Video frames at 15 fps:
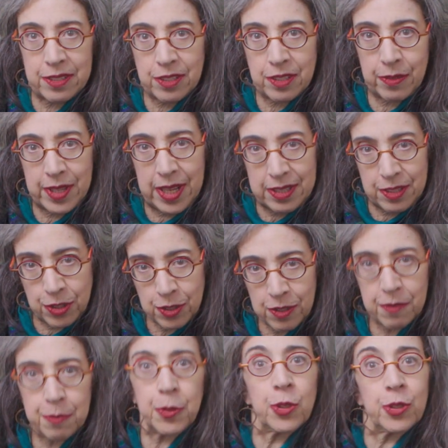So that's sort
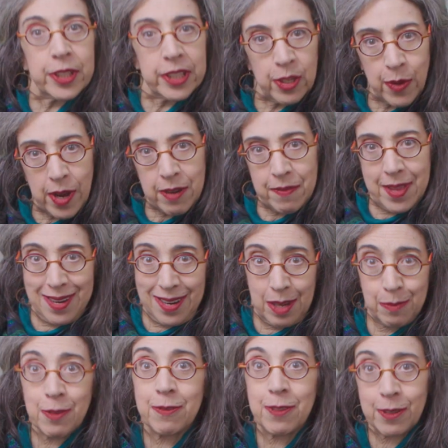of pulling you out of that
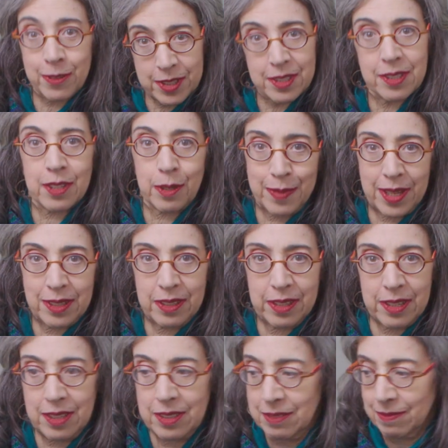hyperfocus little by
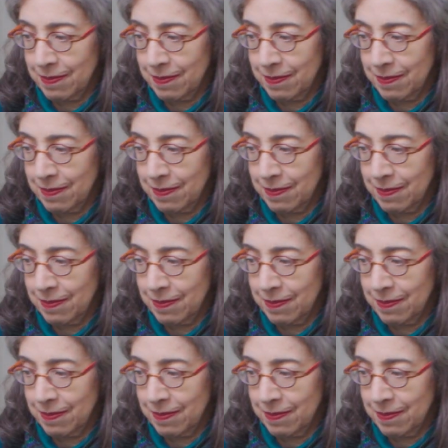little.